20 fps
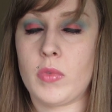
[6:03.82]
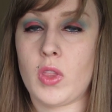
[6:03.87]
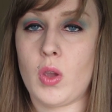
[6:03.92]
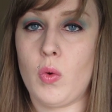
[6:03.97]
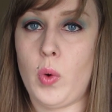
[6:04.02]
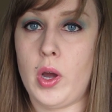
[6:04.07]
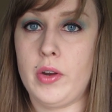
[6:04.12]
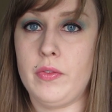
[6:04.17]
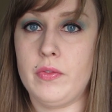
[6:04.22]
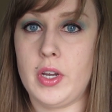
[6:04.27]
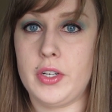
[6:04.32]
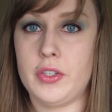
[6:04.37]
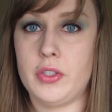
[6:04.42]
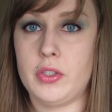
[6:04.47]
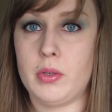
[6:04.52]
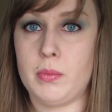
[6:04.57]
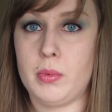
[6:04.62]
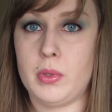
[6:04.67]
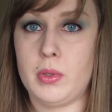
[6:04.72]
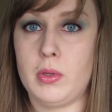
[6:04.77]
One
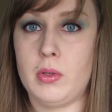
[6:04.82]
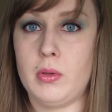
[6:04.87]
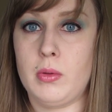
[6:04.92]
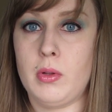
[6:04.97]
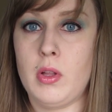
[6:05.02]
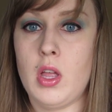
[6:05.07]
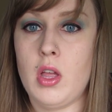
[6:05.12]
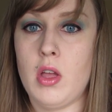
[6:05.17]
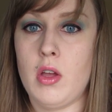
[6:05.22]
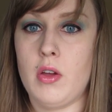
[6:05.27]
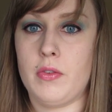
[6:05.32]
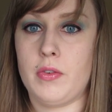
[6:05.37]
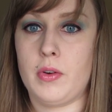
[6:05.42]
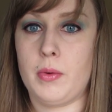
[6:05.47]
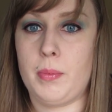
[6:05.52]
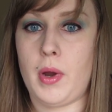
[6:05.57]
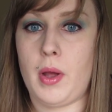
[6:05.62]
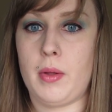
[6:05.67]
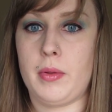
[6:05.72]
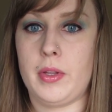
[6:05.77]
vegetable for
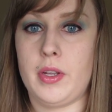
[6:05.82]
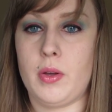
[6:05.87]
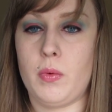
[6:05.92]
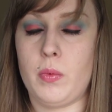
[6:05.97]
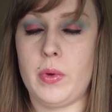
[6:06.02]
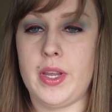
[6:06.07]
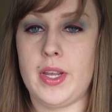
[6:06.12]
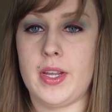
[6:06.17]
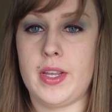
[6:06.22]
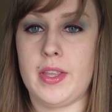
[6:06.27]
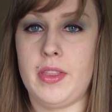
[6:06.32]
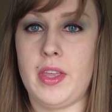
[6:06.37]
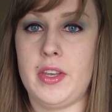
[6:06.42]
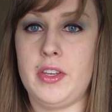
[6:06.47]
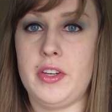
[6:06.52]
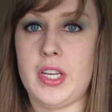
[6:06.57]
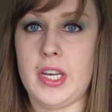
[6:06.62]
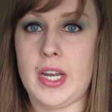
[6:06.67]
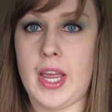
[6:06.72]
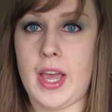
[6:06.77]
probably a week, and then
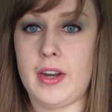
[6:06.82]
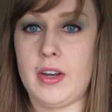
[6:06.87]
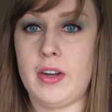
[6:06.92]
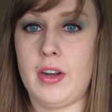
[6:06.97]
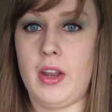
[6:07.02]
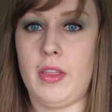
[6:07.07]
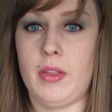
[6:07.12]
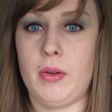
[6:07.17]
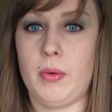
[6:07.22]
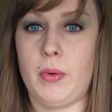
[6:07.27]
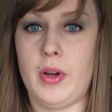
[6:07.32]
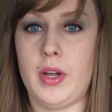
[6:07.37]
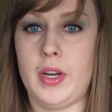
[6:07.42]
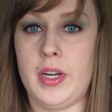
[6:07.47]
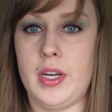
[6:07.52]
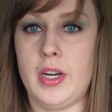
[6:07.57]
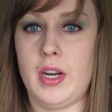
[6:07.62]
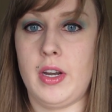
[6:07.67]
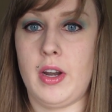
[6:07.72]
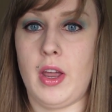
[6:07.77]
you can add another one
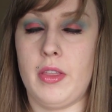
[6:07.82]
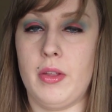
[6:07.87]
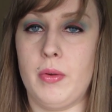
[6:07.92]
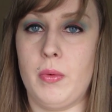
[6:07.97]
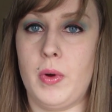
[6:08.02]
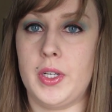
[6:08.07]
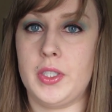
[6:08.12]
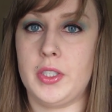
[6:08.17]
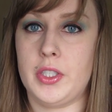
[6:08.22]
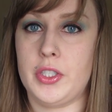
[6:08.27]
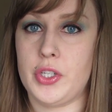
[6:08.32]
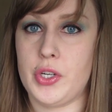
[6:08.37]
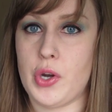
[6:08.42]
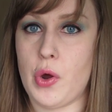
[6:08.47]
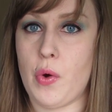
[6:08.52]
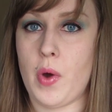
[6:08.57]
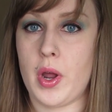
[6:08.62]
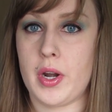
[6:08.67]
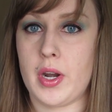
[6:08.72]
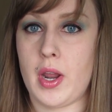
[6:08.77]
and another one because you
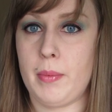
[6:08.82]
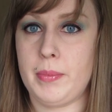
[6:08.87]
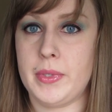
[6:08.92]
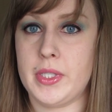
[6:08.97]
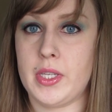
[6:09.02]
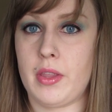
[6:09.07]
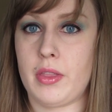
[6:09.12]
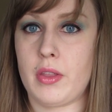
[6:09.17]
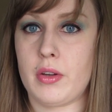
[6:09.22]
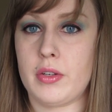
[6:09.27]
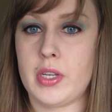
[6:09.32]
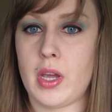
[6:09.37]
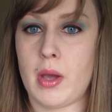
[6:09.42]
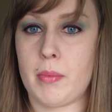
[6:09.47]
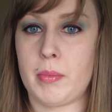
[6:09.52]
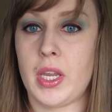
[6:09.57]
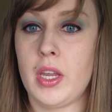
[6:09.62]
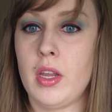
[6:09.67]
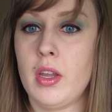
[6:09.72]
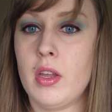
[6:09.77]
don't want to upset their
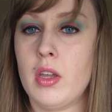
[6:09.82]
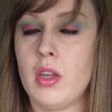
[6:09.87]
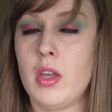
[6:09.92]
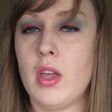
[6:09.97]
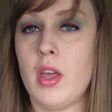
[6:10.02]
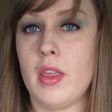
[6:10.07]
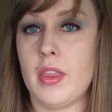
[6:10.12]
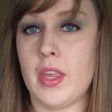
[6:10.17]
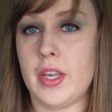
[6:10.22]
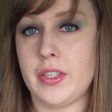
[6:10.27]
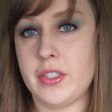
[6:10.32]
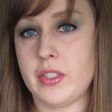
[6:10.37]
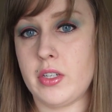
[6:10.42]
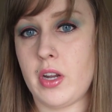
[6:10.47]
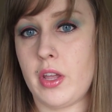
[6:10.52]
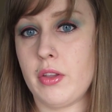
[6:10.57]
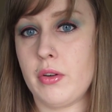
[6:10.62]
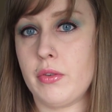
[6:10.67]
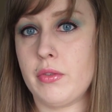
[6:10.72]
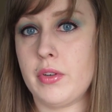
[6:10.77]
tummy. That's
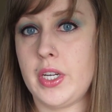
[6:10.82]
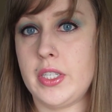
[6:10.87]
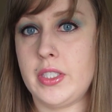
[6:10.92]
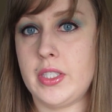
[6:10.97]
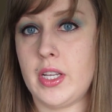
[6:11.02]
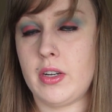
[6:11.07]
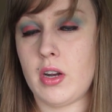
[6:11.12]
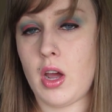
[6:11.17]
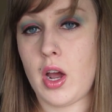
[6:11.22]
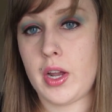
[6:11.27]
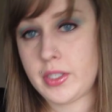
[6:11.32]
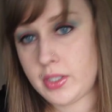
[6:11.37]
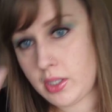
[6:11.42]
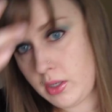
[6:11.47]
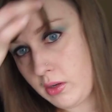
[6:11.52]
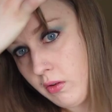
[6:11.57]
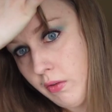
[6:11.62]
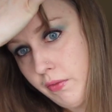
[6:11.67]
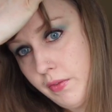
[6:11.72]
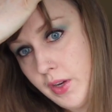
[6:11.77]
another reason not
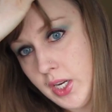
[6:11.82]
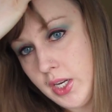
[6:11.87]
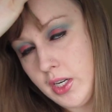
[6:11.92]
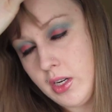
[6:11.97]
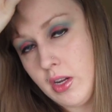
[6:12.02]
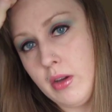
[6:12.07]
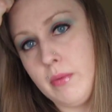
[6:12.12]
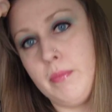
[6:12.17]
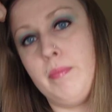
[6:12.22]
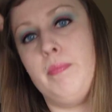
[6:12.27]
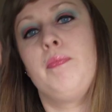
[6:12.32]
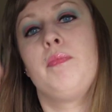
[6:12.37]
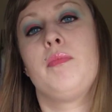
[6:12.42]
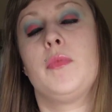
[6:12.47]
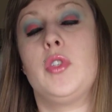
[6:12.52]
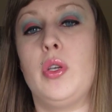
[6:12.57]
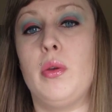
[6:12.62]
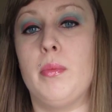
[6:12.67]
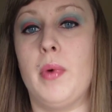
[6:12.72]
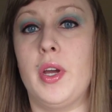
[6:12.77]
to feed
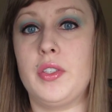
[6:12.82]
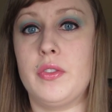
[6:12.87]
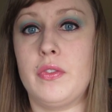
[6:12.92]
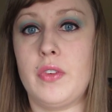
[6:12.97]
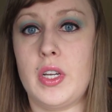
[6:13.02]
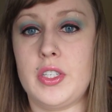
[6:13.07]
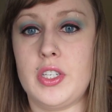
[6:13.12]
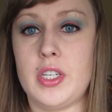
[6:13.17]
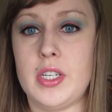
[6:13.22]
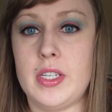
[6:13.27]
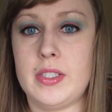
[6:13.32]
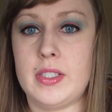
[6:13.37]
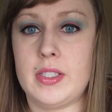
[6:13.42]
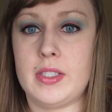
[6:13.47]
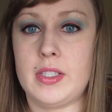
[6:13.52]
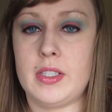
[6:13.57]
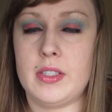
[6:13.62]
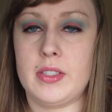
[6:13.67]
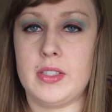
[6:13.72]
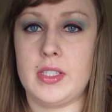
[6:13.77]
too much veggies,
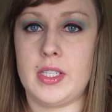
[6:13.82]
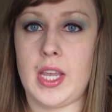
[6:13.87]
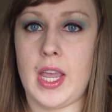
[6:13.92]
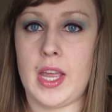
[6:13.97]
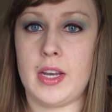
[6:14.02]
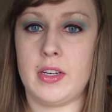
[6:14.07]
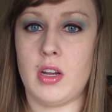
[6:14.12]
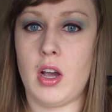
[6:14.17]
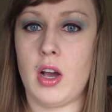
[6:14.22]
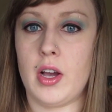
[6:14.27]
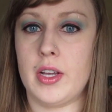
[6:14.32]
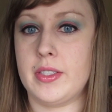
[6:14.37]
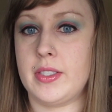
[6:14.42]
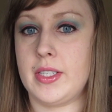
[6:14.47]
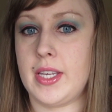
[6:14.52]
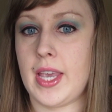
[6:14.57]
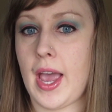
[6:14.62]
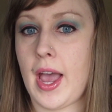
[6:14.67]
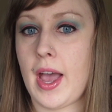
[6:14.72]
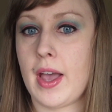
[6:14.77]
is because it can cause
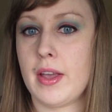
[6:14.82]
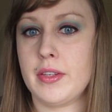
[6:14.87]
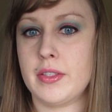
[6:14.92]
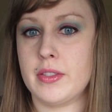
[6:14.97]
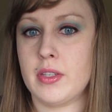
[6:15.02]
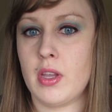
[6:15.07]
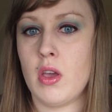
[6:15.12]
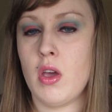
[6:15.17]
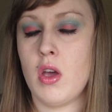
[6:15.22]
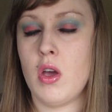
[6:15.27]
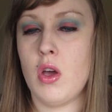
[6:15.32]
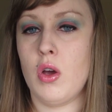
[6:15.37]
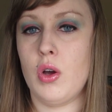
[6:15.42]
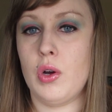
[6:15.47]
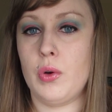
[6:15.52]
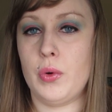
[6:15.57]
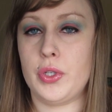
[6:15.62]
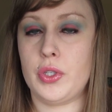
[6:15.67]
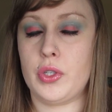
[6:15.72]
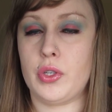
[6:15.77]
gas,
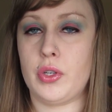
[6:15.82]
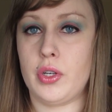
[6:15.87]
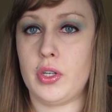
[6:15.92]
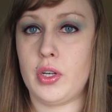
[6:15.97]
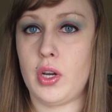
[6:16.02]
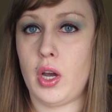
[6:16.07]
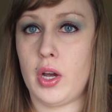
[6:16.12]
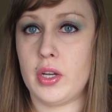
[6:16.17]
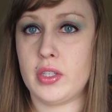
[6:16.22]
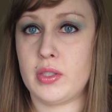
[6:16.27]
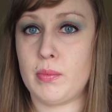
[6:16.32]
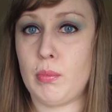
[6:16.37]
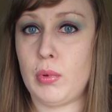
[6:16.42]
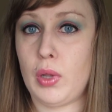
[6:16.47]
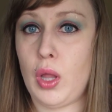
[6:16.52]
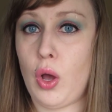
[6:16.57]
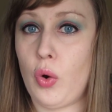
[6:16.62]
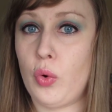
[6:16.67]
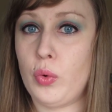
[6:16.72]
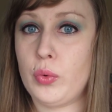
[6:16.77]
which could cause
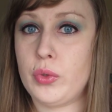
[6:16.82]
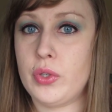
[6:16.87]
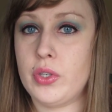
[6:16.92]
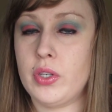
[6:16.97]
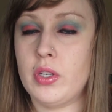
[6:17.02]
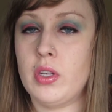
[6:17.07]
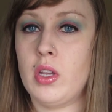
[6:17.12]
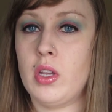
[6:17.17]
bloat,